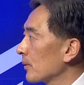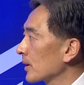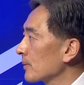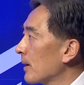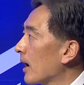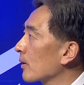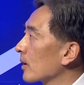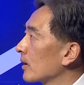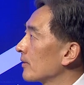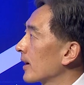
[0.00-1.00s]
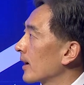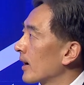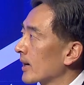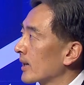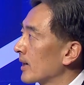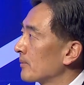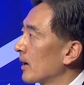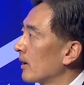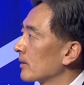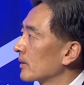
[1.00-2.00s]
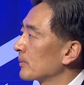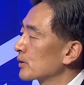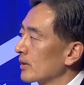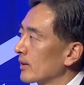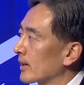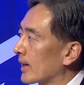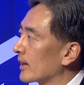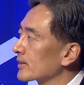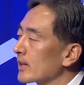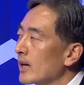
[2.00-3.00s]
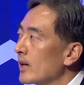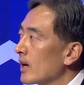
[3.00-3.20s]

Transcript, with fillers: what the power of AI and ML uh, machine learning is.